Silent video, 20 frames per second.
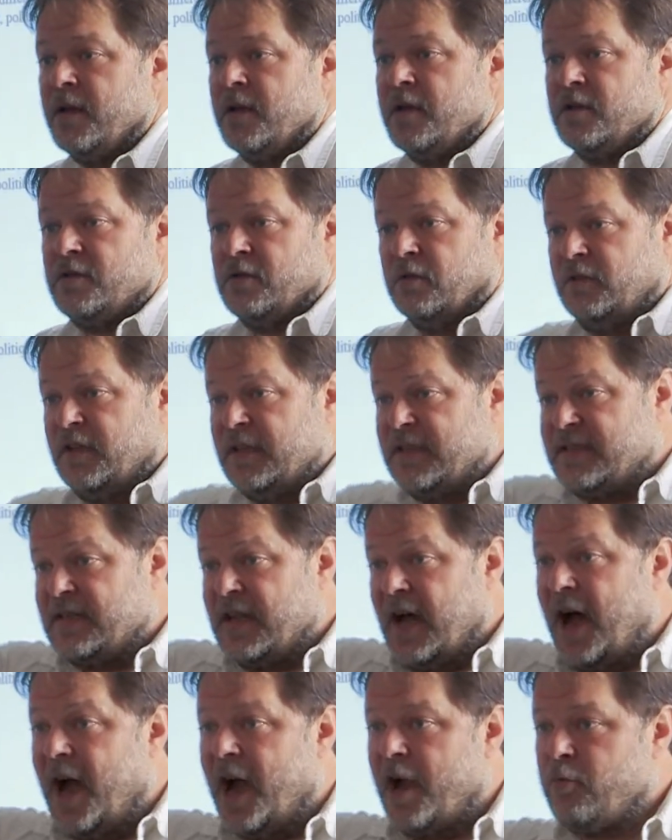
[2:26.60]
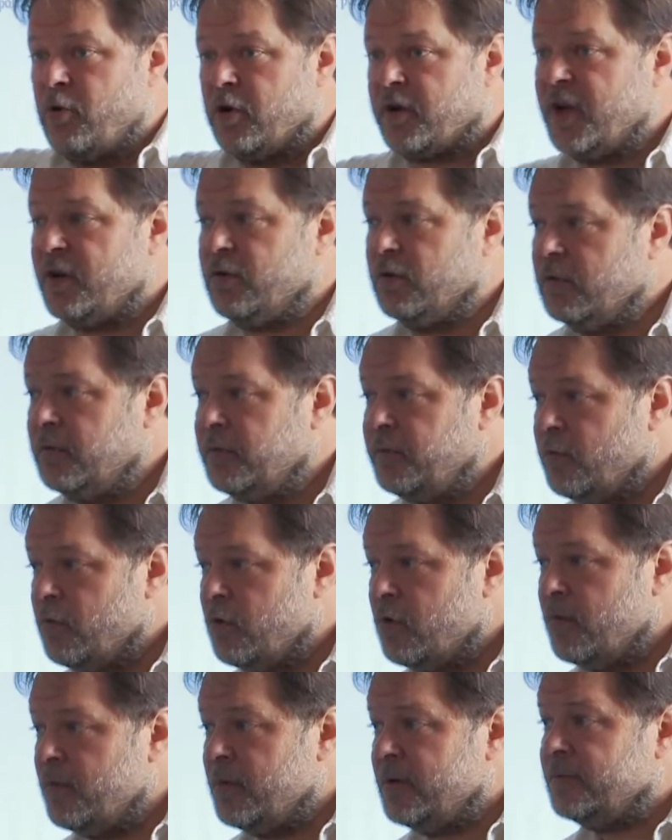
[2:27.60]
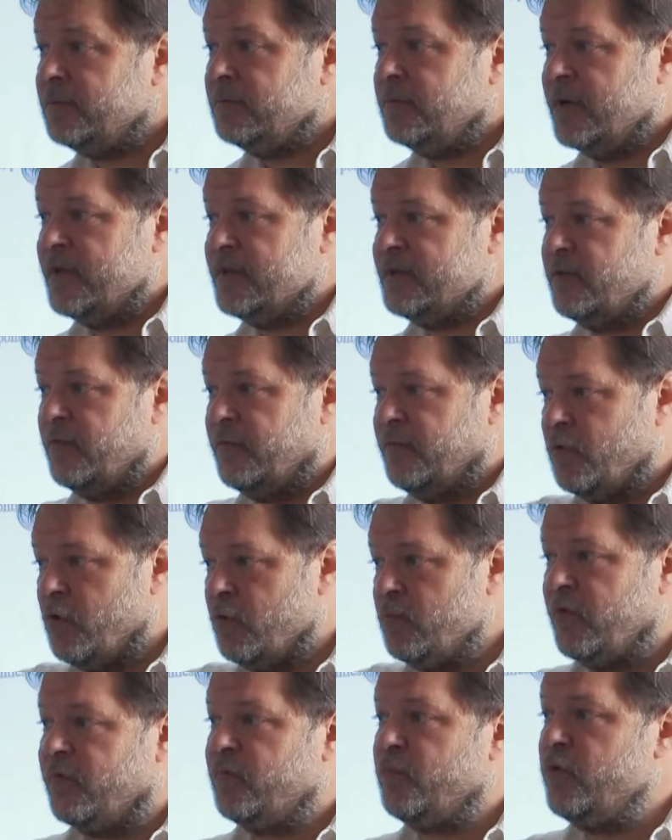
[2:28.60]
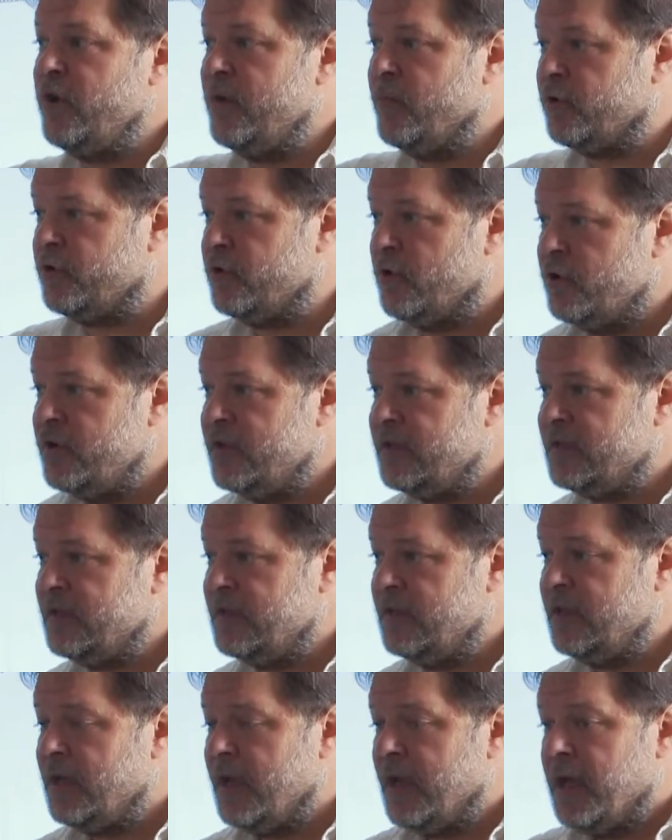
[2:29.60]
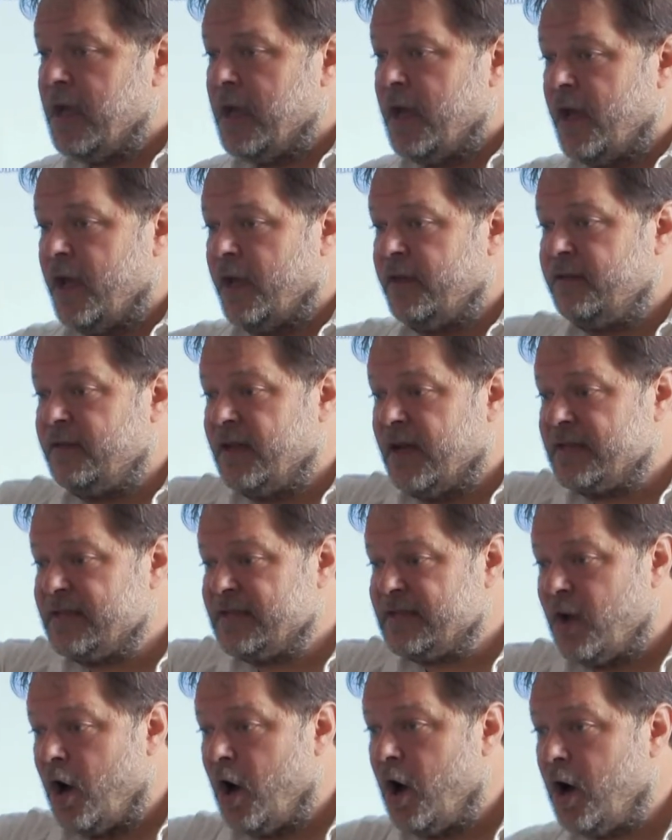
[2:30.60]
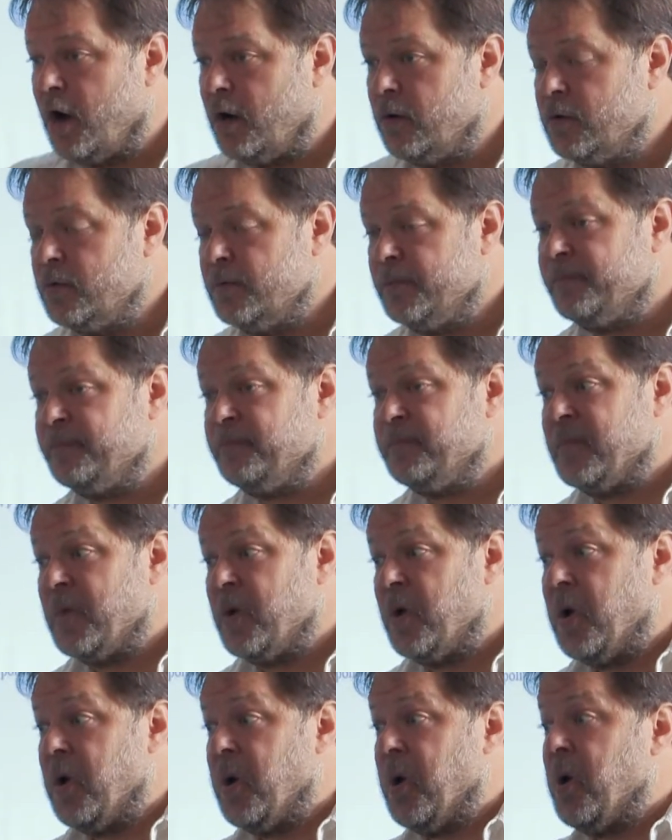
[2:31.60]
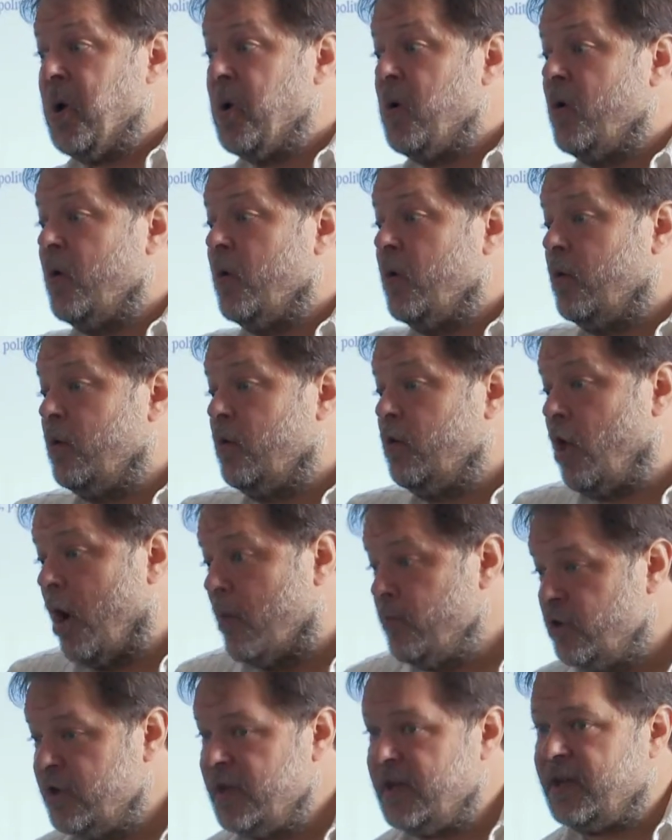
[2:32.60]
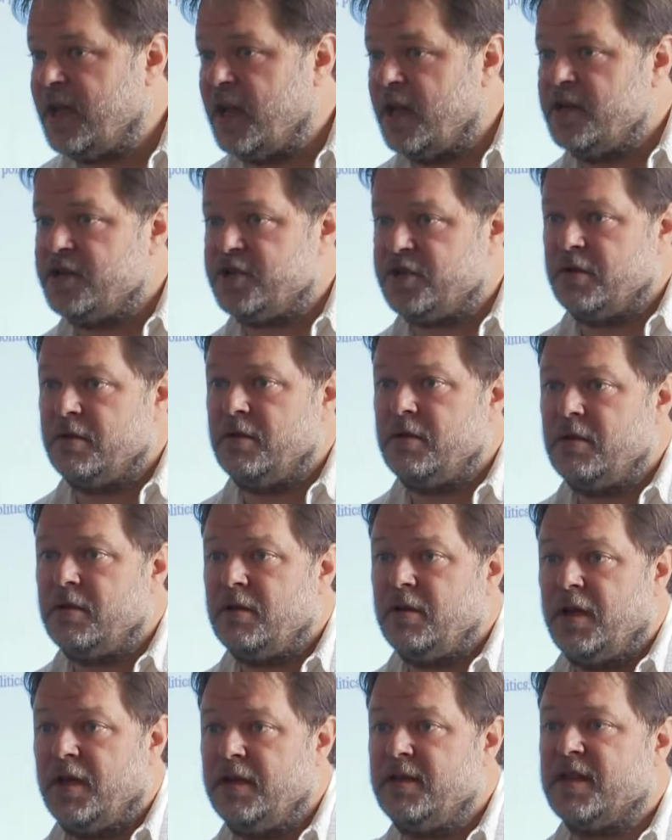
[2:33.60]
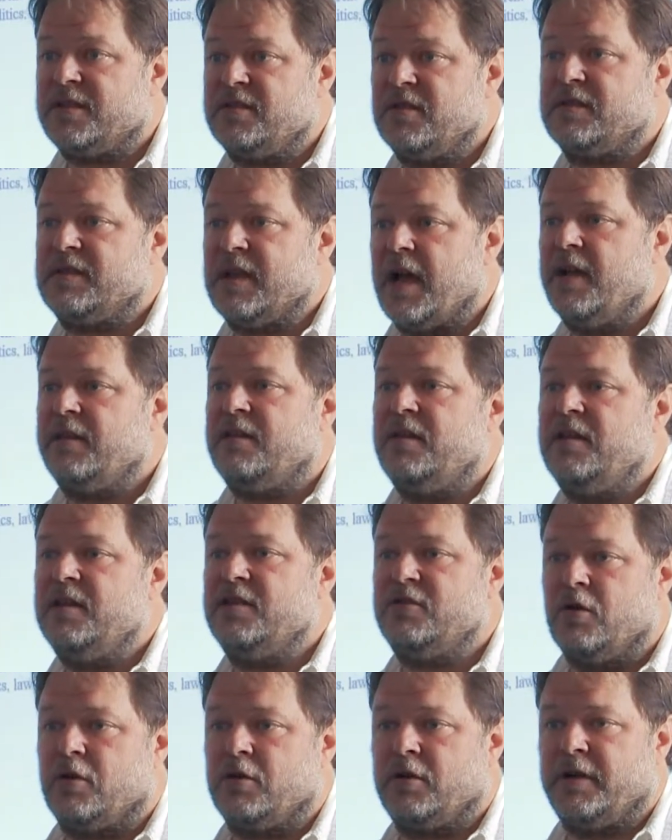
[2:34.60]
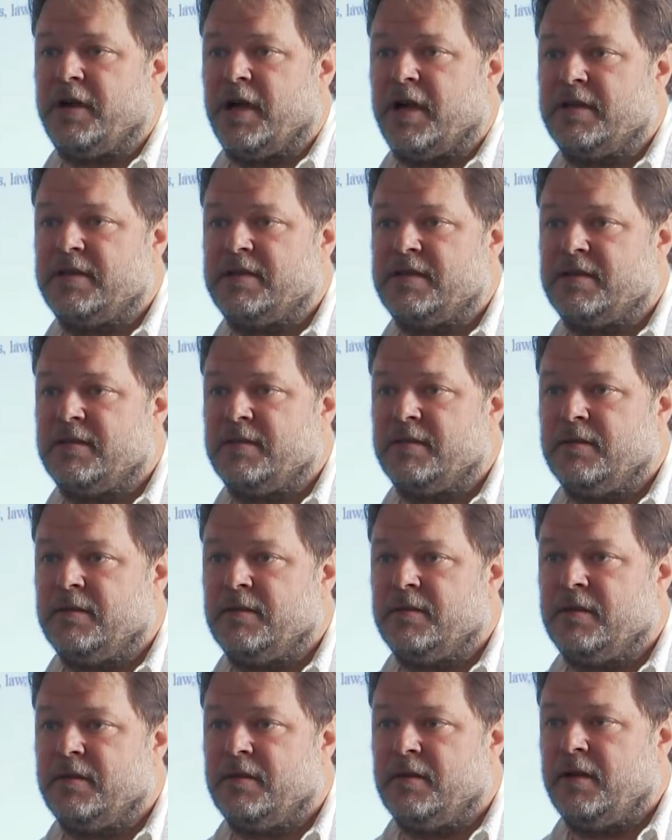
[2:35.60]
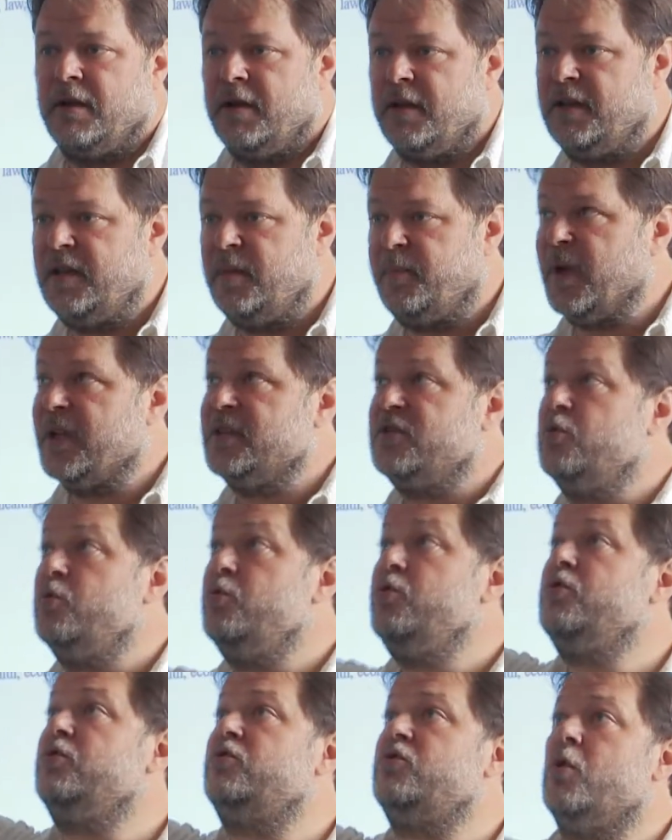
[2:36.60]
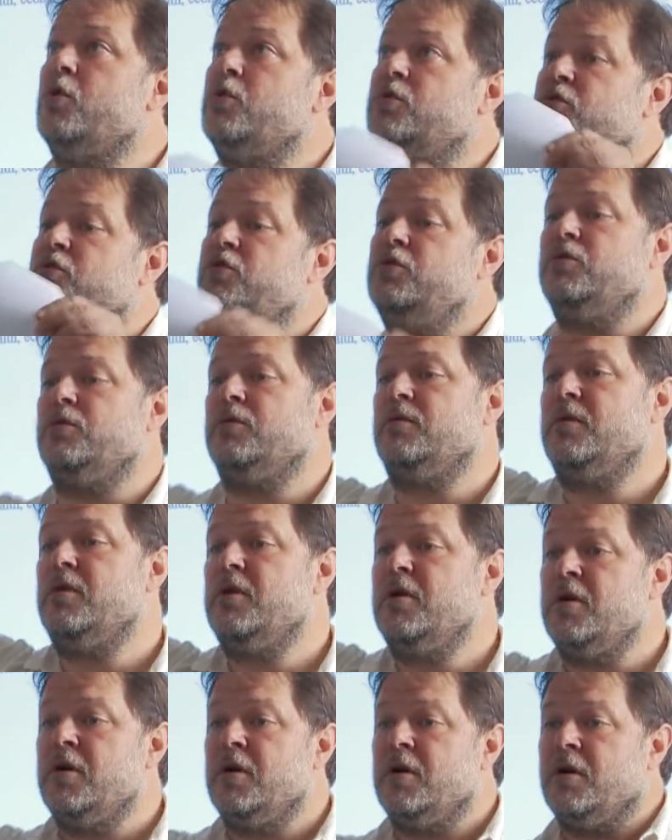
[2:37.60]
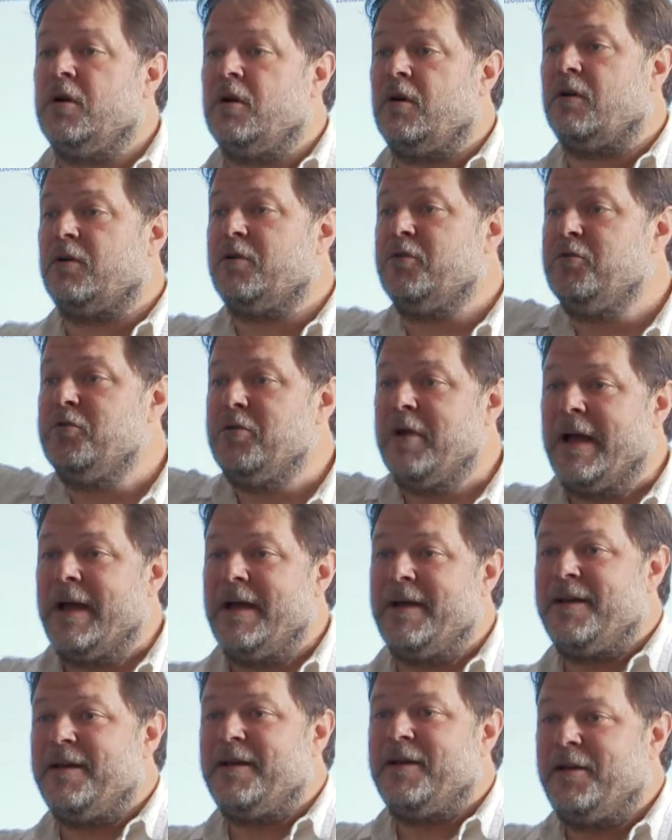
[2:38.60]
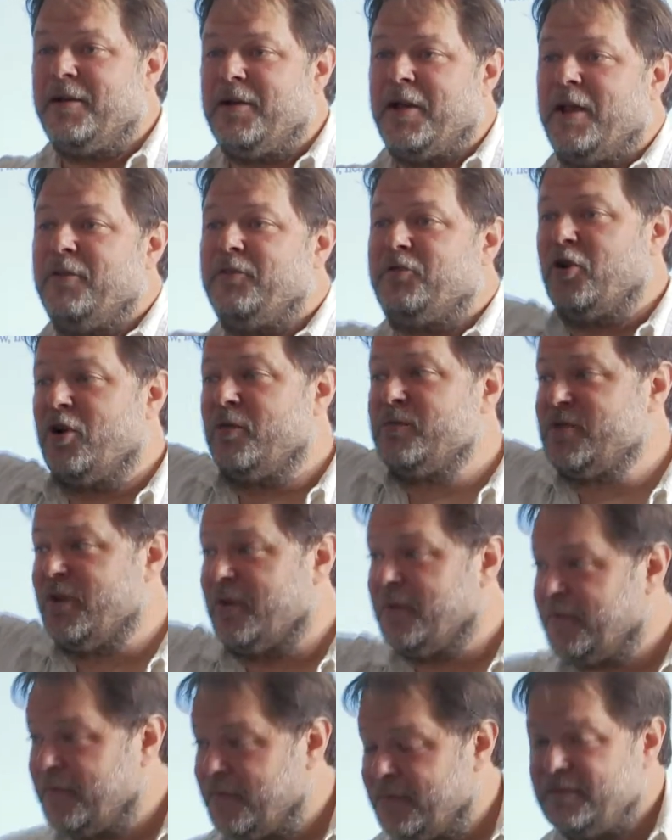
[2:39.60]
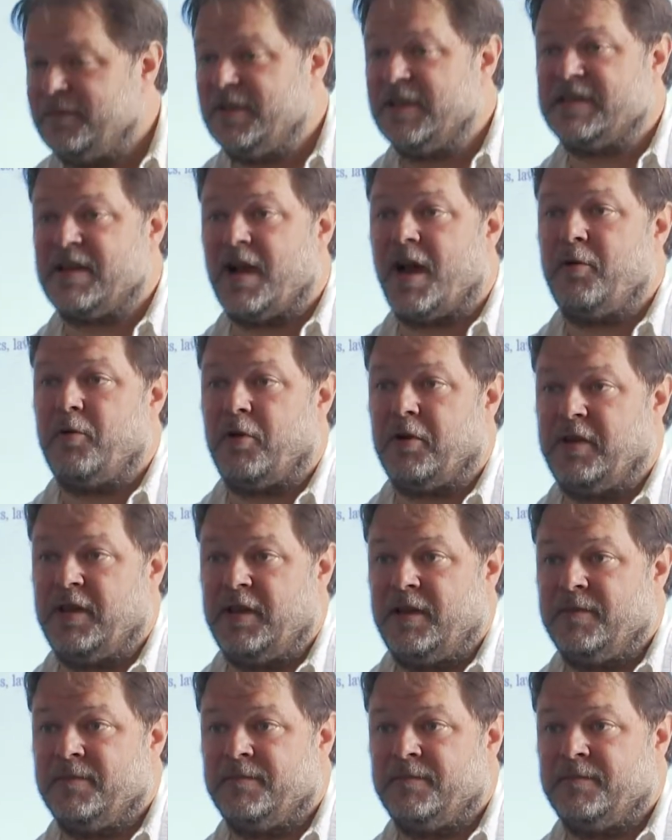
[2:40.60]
So this hierarchical form is the form of pre-modernity, and that's how communication in that society is organized. It depends who you talk to, or who, in terms of this hierarchy.